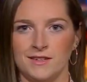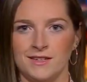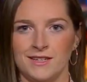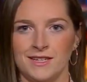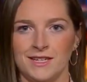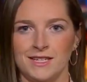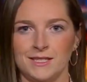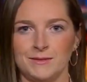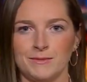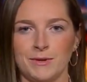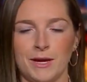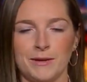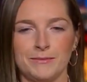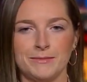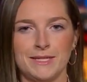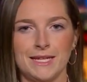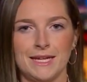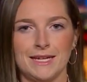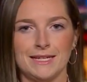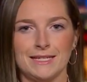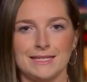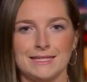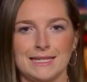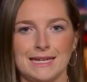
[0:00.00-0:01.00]
His mom
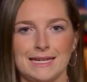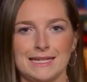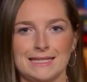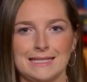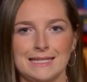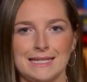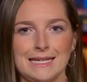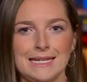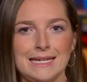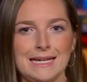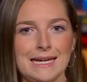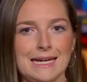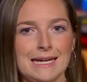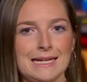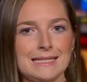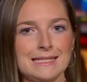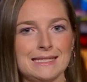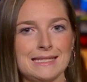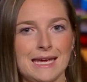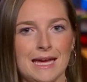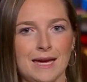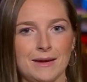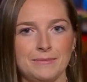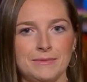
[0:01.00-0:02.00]
tells us he has
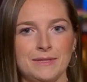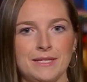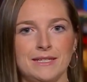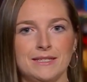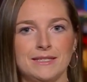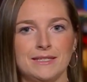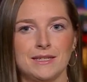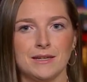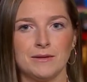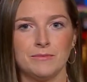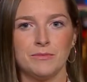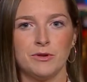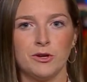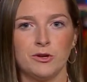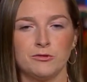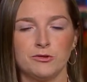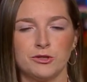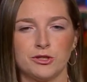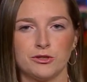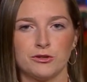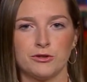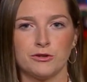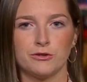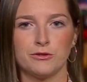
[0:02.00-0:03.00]
kept his
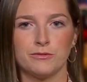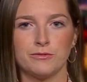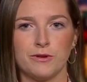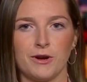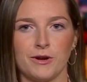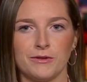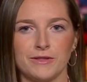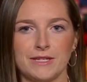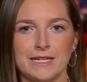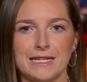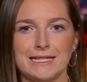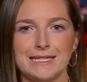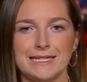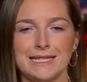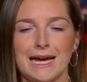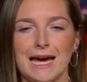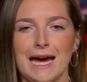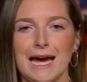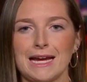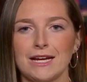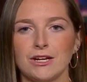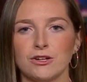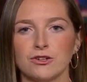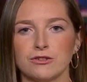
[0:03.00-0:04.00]
composure throughout the
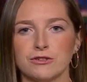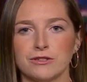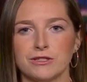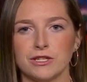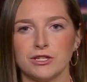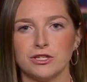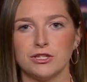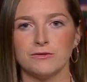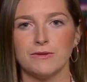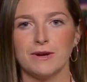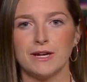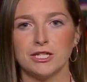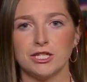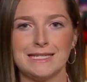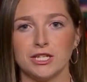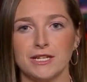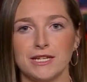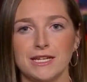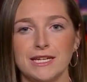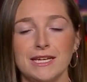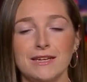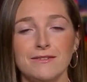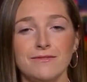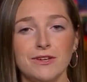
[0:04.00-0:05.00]
entire situation,
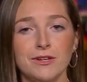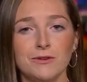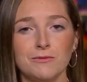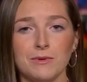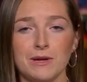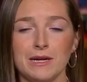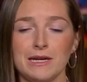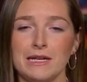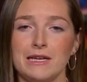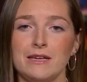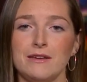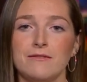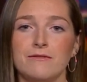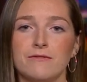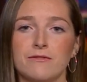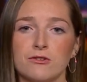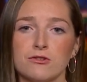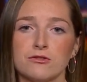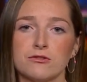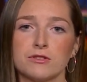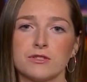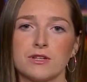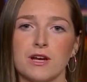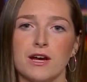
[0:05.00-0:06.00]
even when he
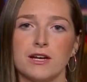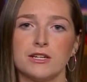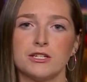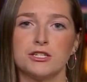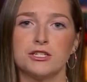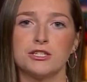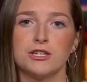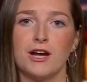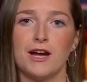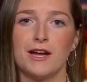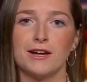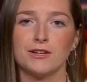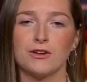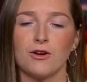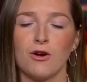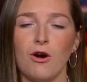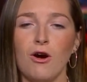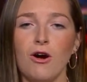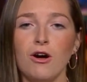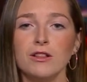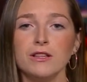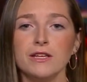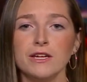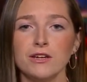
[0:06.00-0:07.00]
first got shot,
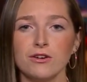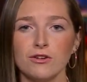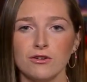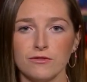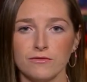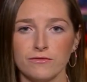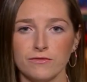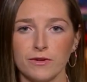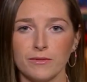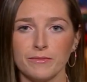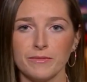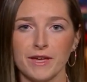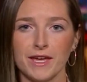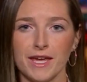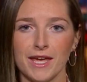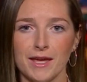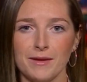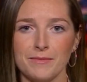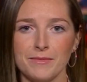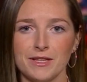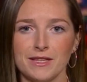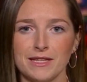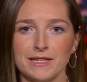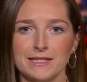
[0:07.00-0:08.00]
calling her from the
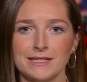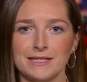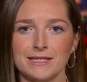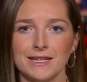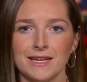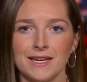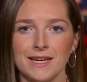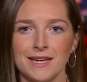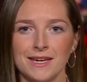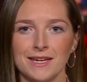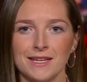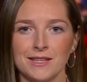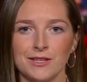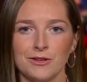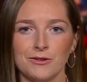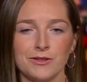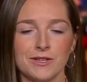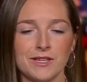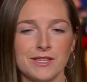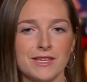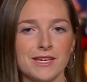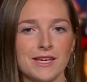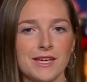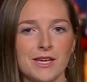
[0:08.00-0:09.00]
ambulance. The
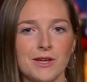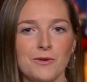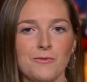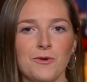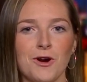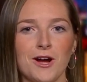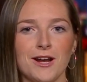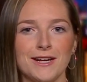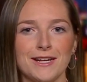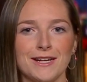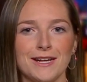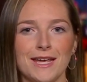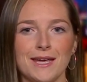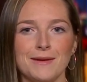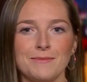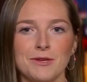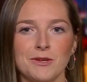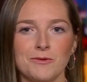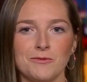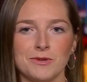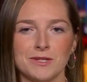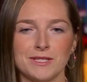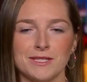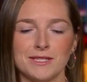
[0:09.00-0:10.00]
only thing he wanted
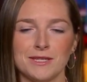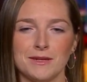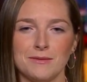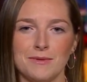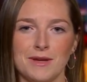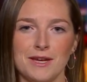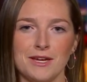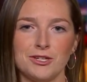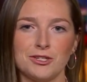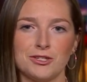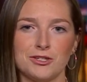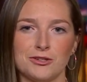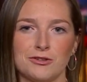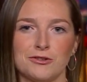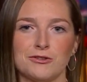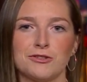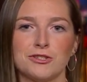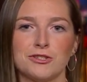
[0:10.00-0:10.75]
Amy was to make sure